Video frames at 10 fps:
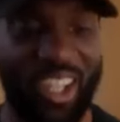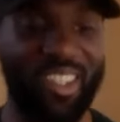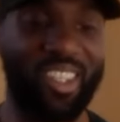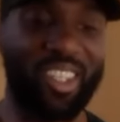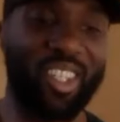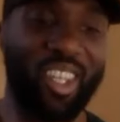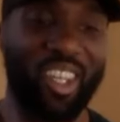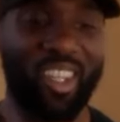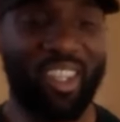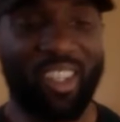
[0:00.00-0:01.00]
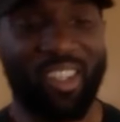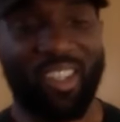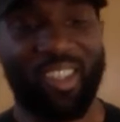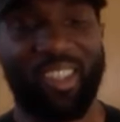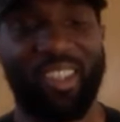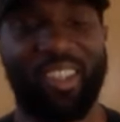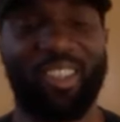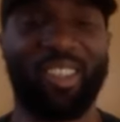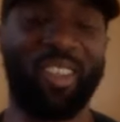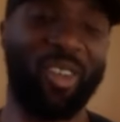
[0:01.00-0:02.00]
you guys this year.
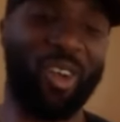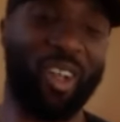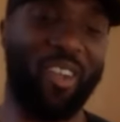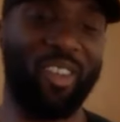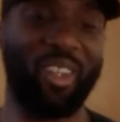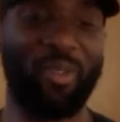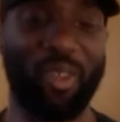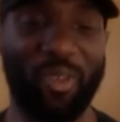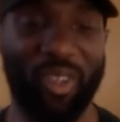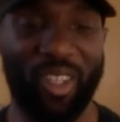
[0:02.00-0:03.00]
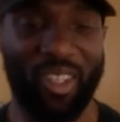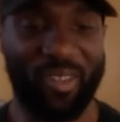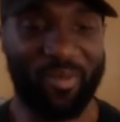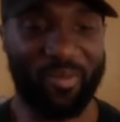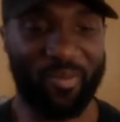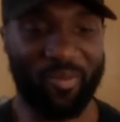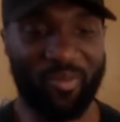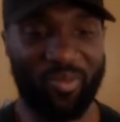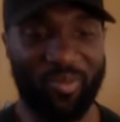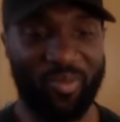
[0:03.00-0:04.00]
Solihull are currently fifth in it.
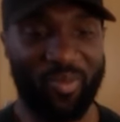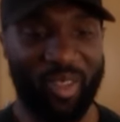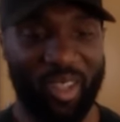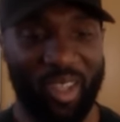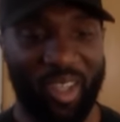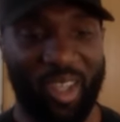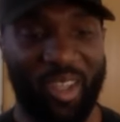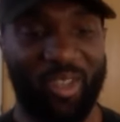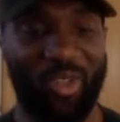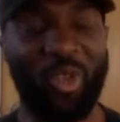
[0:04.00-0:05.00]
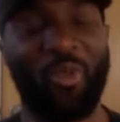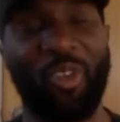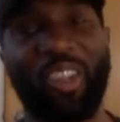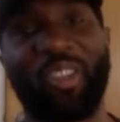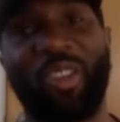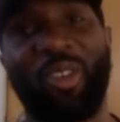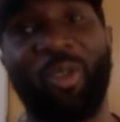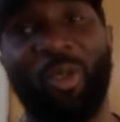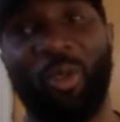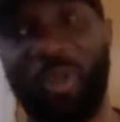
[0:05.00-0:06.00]
Mm. Do you think
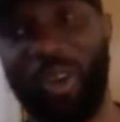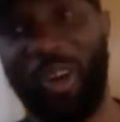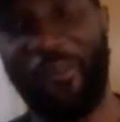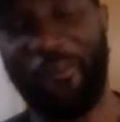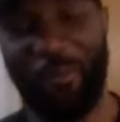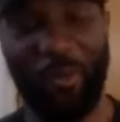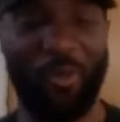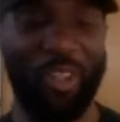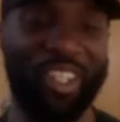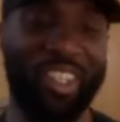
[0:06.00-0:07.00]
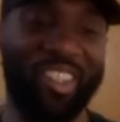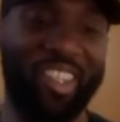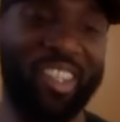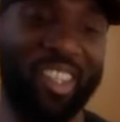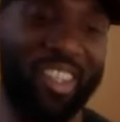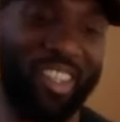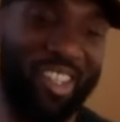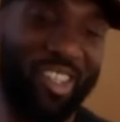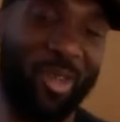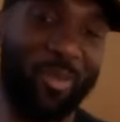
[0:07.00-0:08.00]
Solihull will finish the season
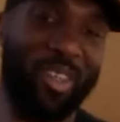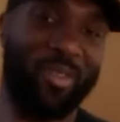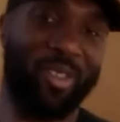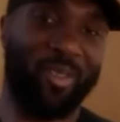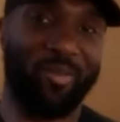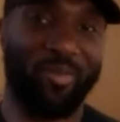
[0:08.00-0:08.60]
in the top seven?